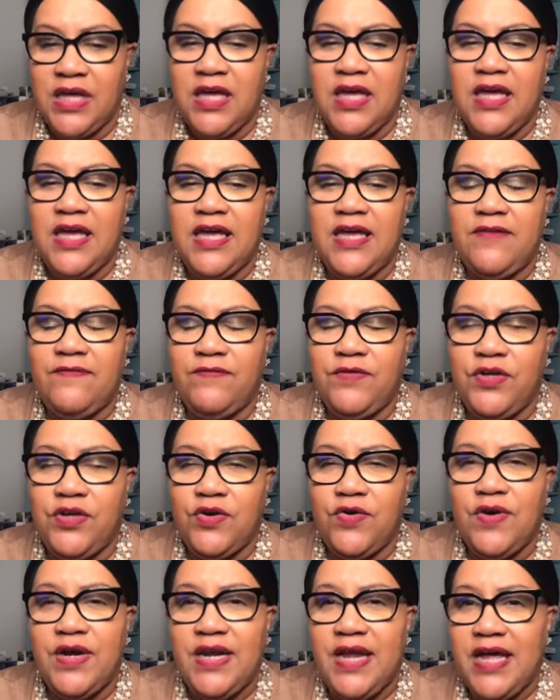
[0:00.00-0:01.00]
If
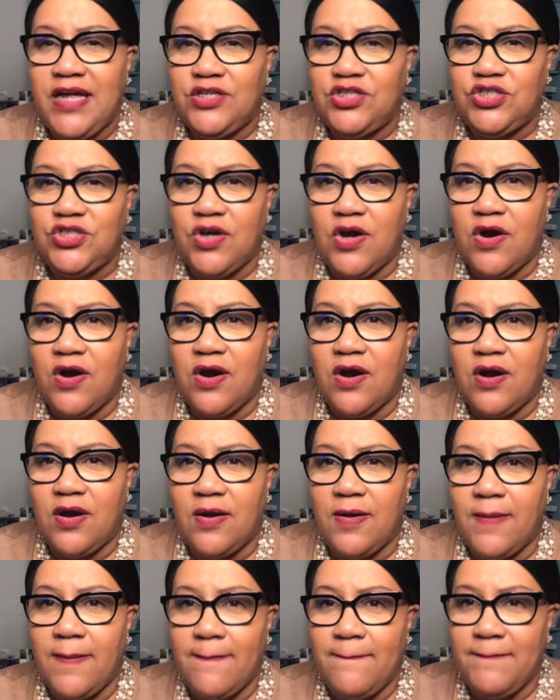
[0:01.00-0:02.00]
you're an HR
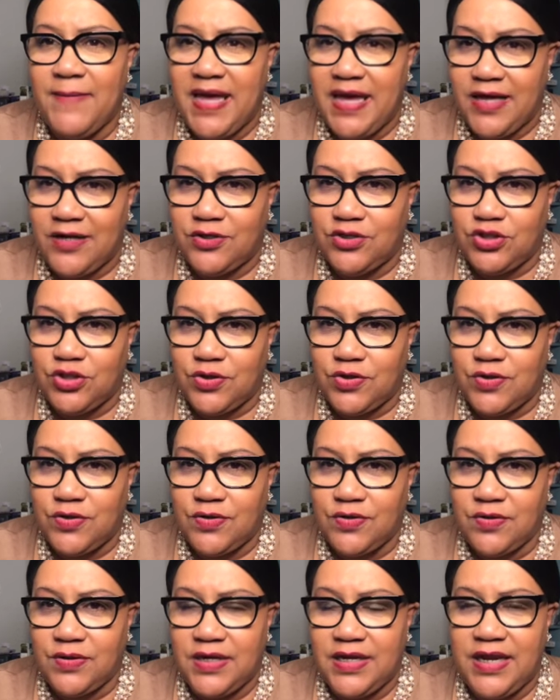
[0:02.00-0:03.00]
manager,
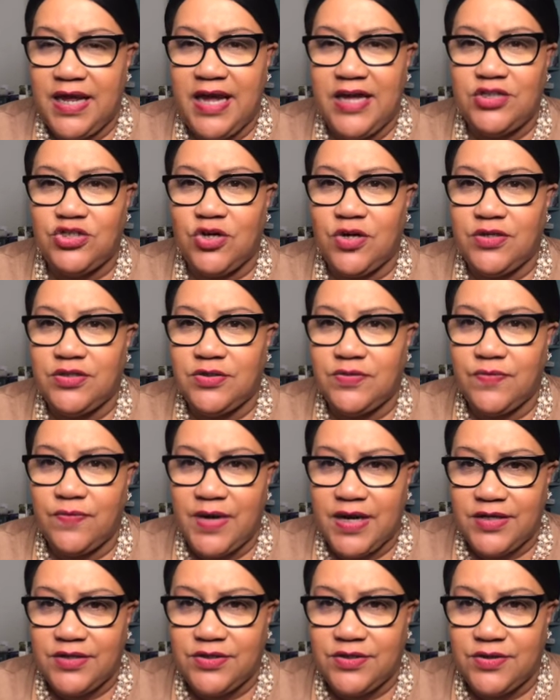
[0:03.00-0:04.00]
an HR
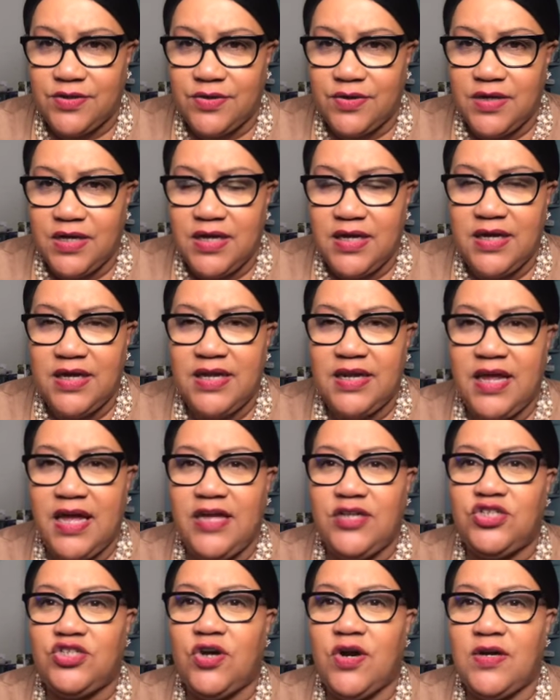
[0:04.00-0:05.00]
director, an
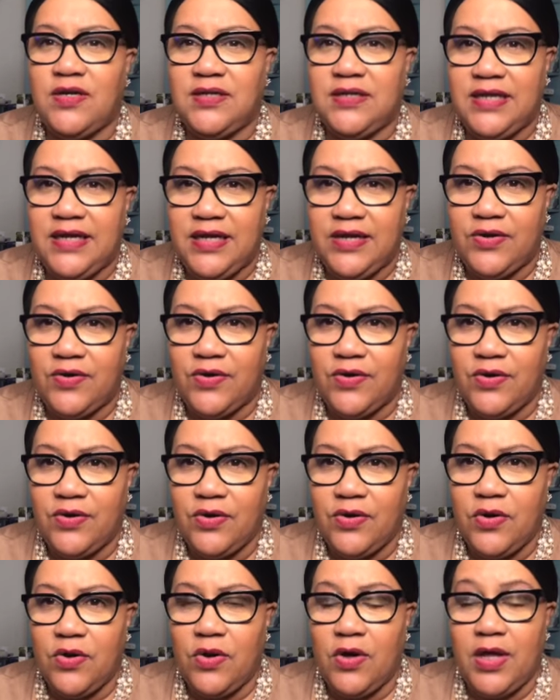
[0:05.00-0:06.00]
HR leader,
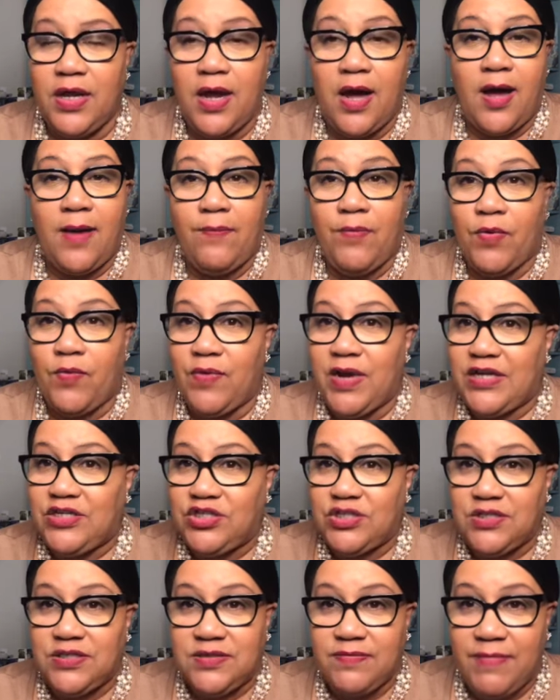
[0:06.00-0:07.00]
an
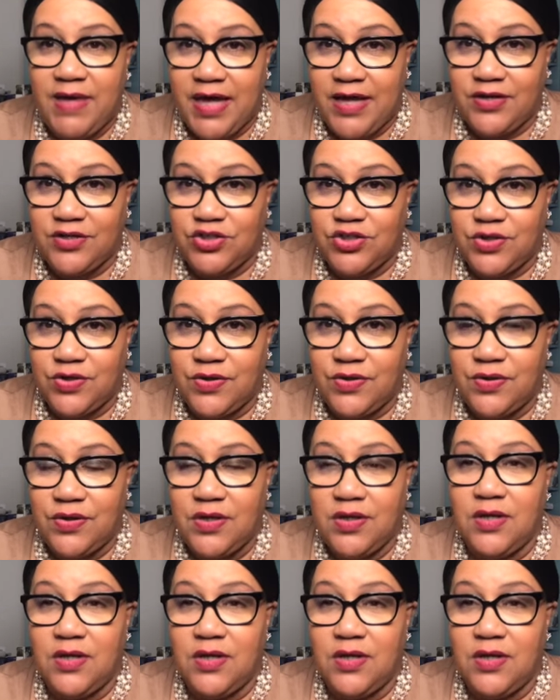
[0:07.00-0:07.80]
operations manager,